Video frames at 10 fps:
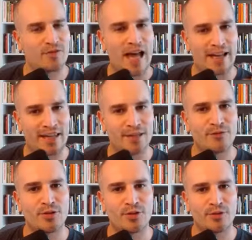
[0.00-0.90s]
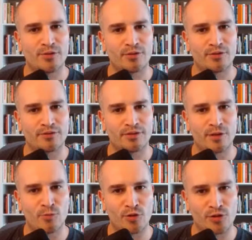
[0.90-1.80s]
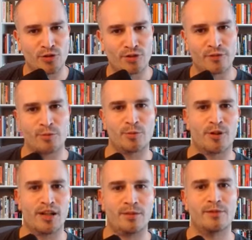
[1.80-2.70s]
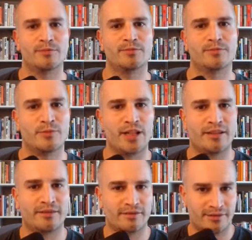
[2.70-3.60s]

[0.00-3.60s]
that gives you a more solvable problem, right?